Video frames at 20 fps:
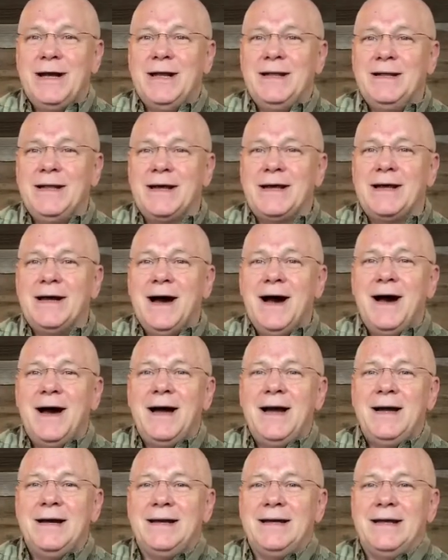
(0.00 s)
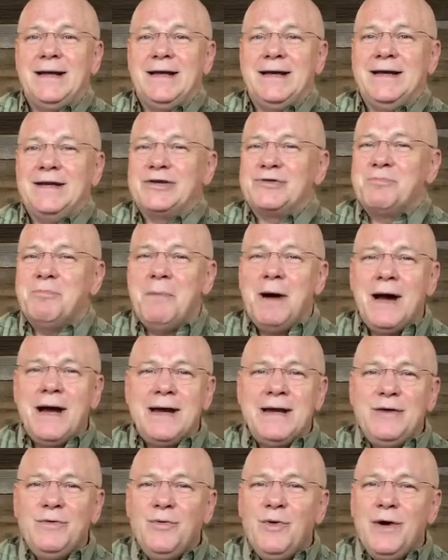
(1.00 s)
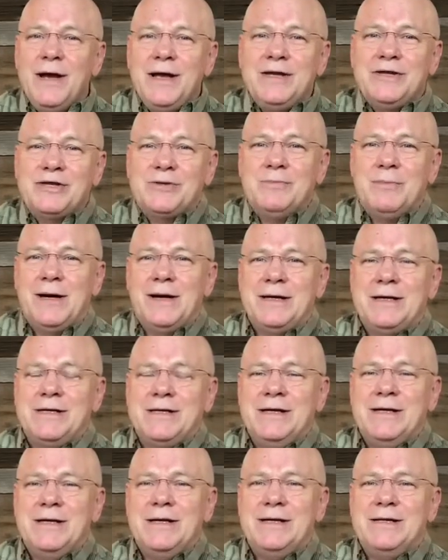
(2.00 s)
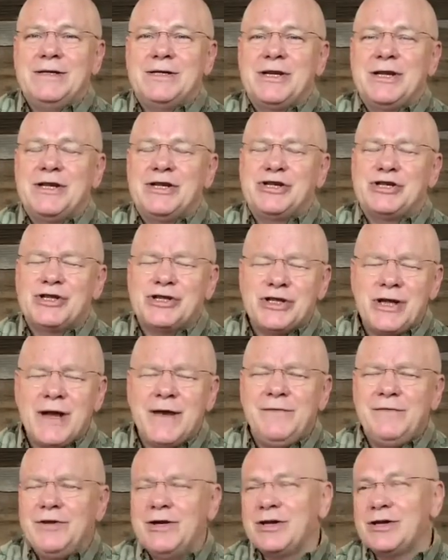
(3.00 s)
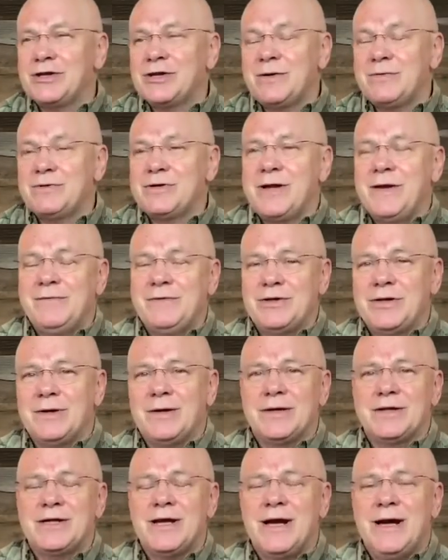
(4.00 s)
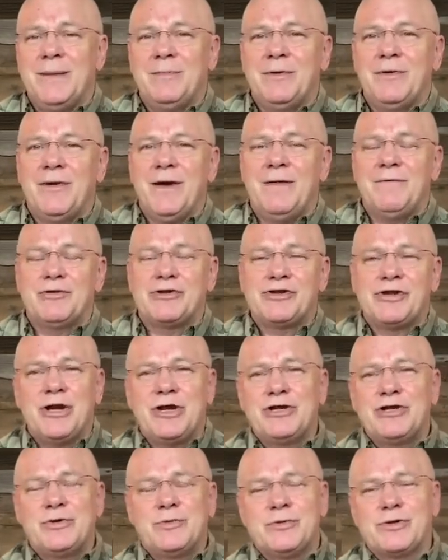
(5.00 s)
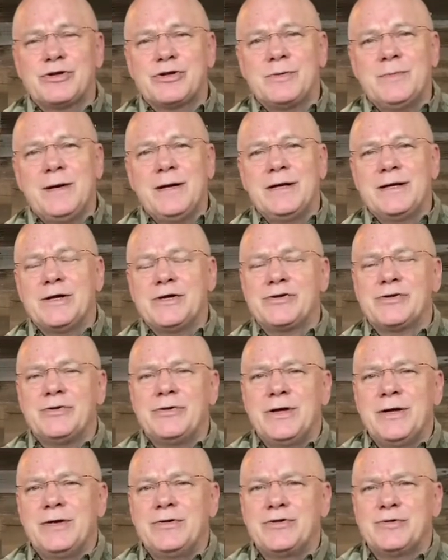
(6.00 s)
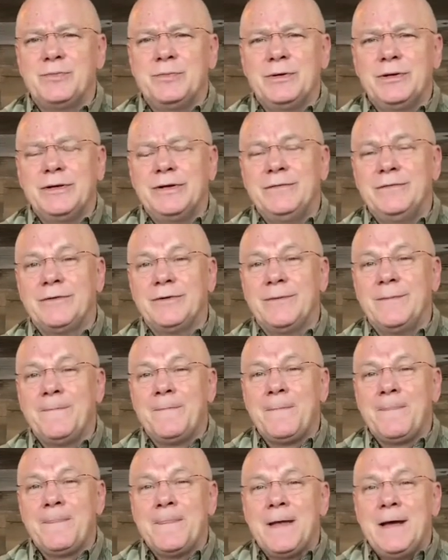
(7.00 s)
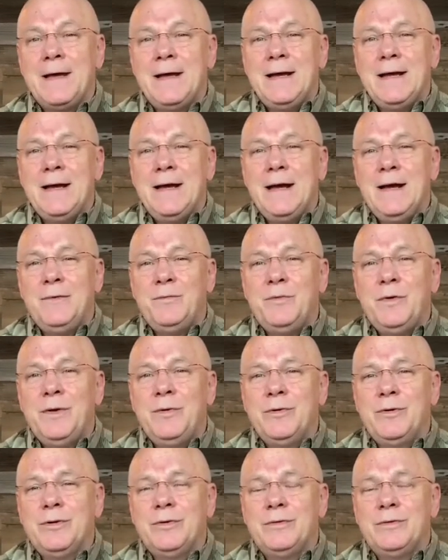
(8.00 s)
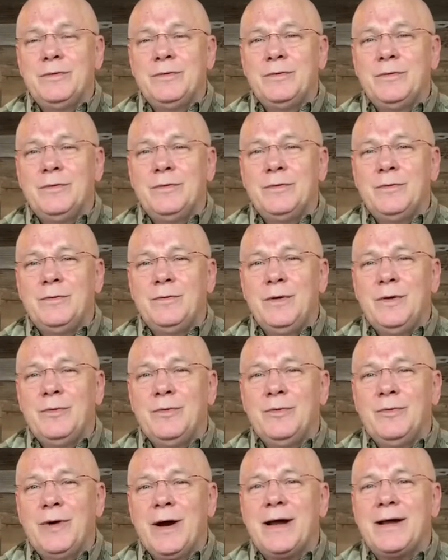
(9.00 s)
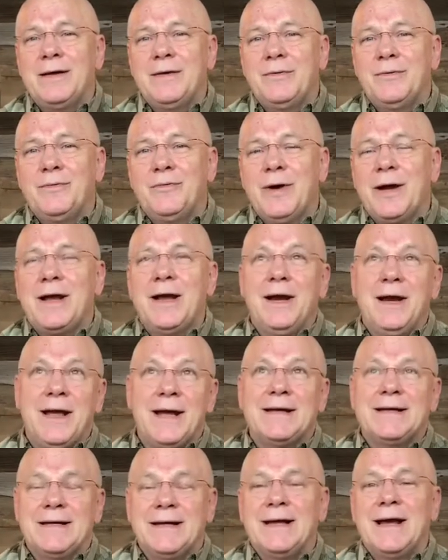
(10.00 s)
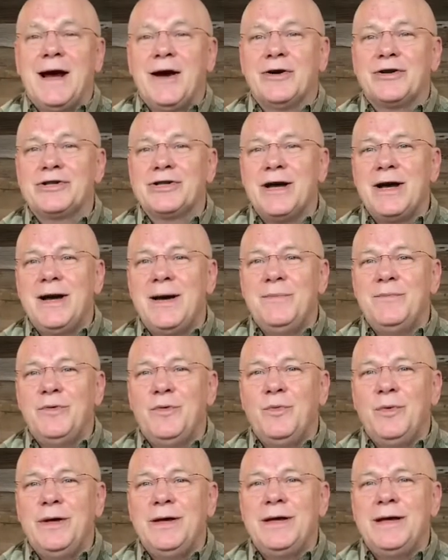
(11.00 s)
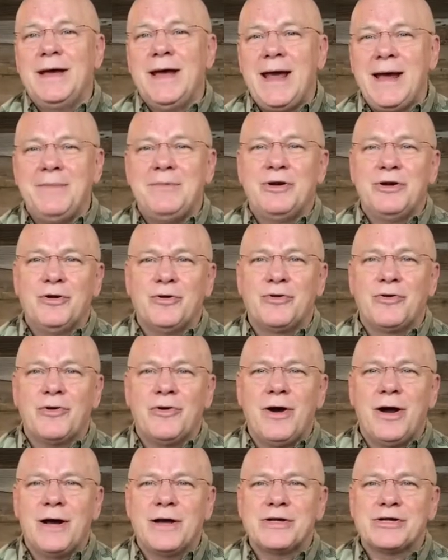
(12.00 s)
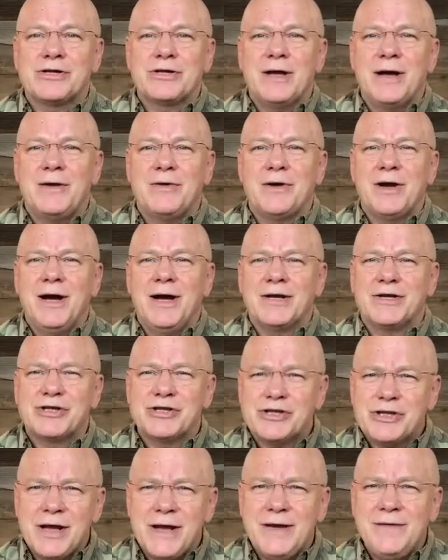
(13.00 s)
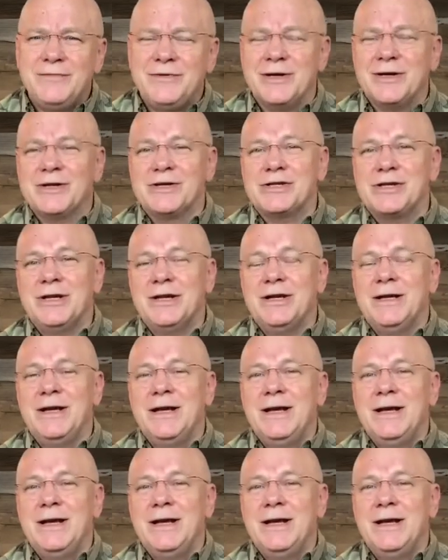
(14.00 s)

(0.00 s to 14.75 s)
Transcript: and that God, in his mighty ways and mighty deeds, he saved us. I was having a time of conversation with somebody yesterday who's a believer, and we were recollecting our time when we came to know Christ, how God saved us.